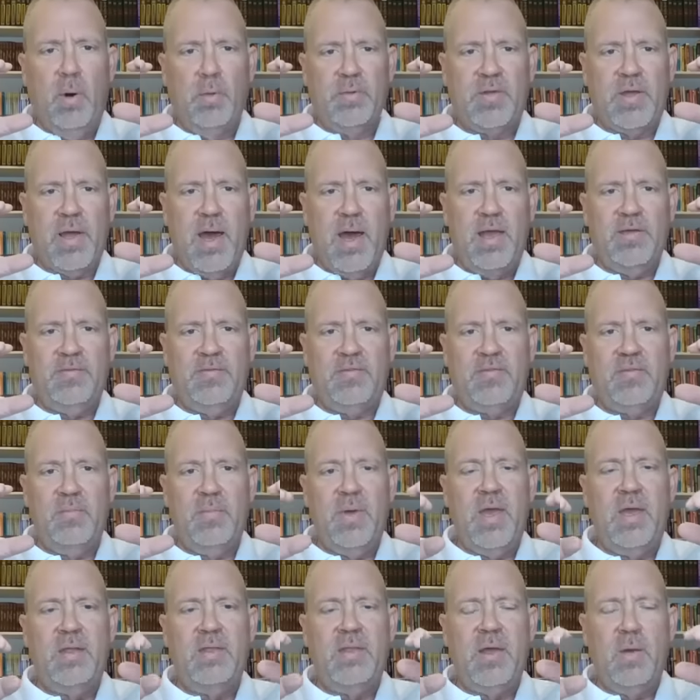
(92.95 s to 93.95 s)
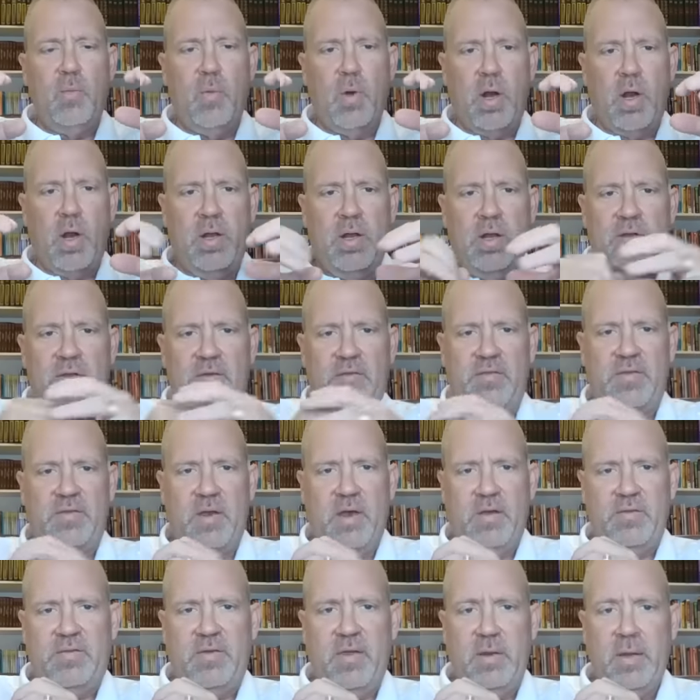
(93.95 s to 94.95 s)
both guys to me, and then we're going to
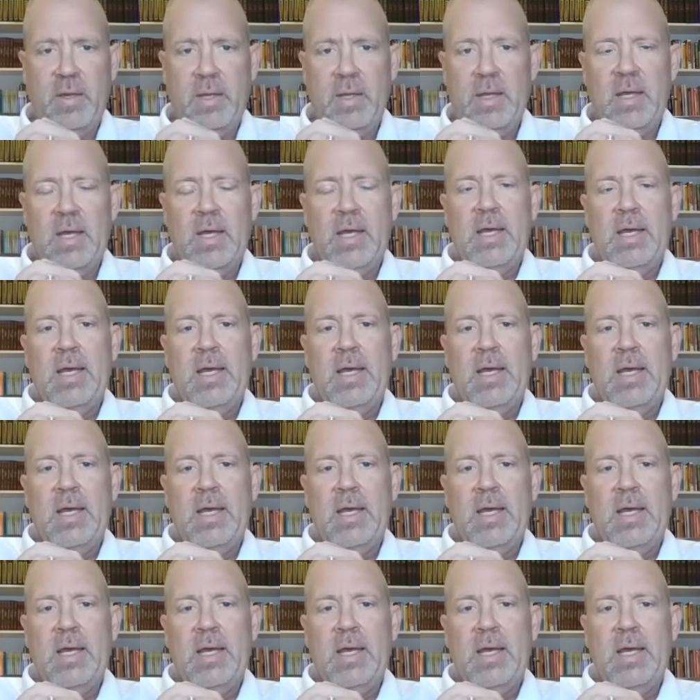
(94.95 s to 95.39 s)
discuss it.